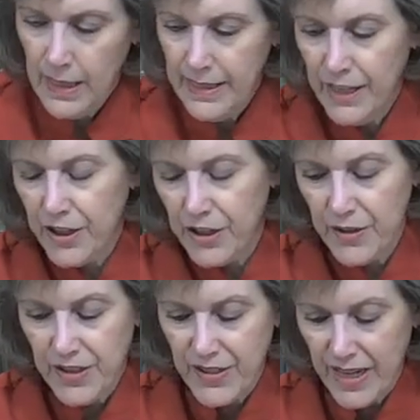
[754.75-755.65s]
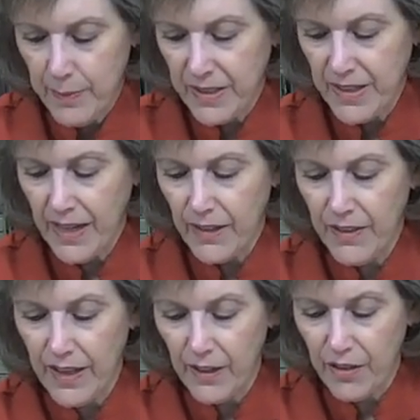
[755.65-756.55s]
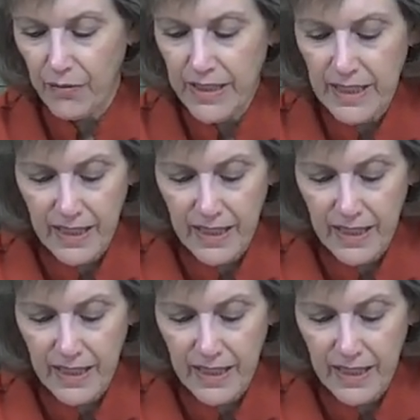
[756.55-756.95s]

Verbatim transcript: Now you can do the same exact thing three